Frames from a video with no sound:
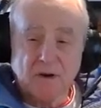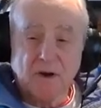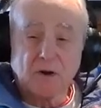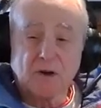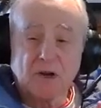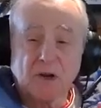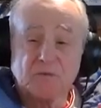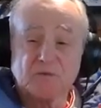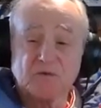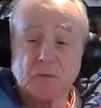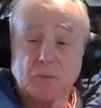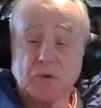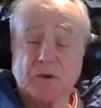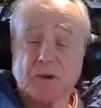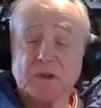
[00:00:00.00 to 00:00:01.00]
Here comes the
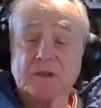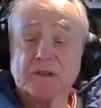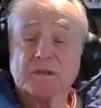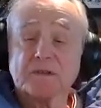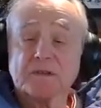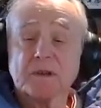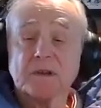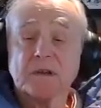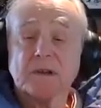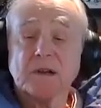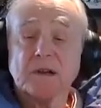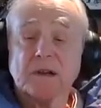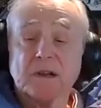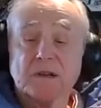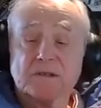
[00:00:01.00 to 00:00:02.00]
breeze
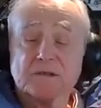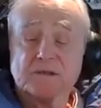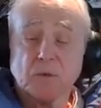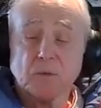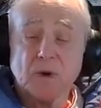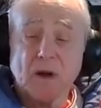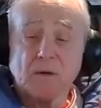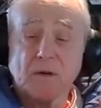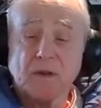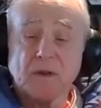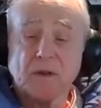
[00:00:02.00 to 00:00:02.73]
surrounding